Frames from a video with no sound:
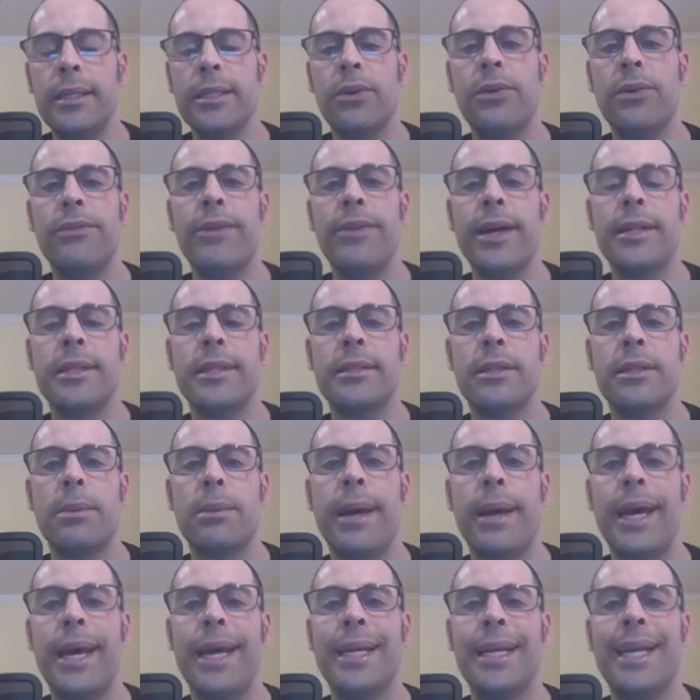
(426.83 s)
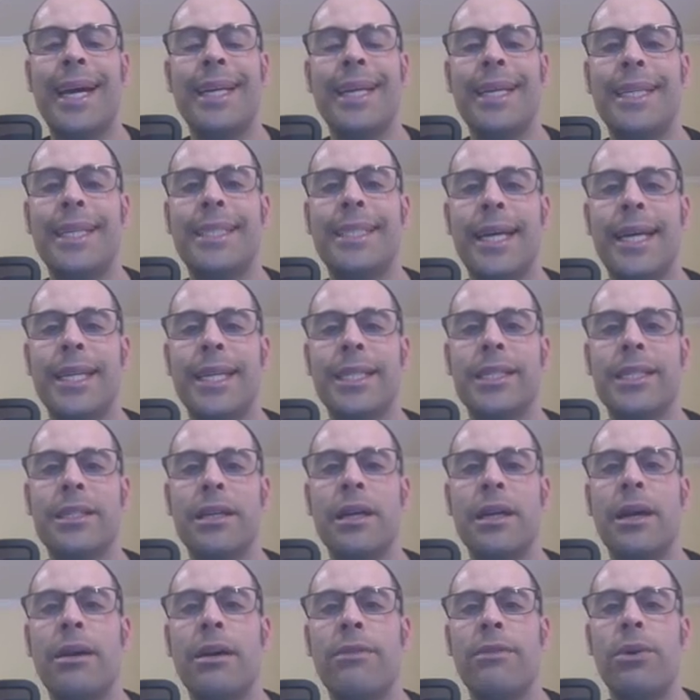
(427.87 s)
so investors are paying 90
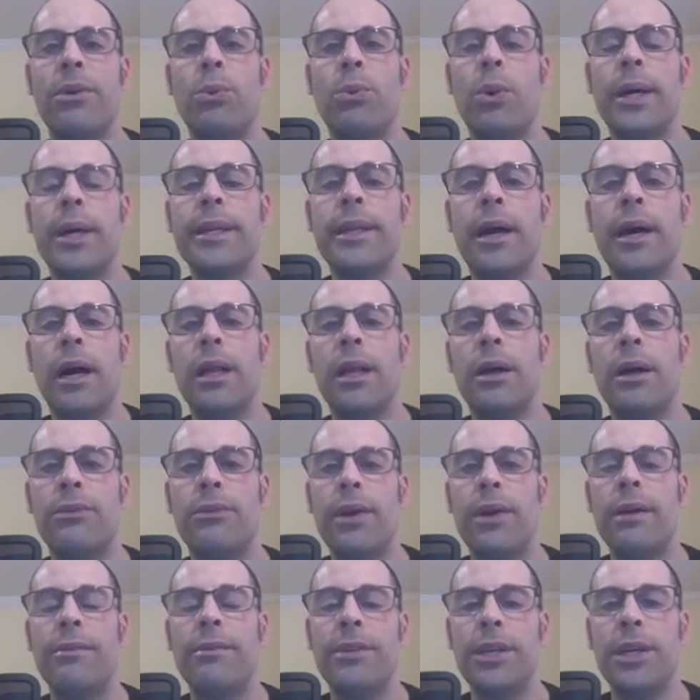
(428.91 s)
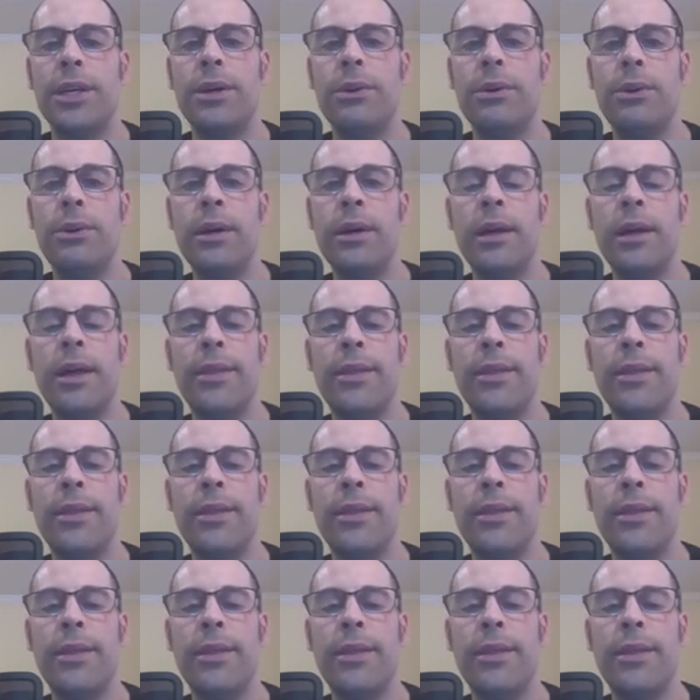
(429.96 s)
cents for $1 revenue.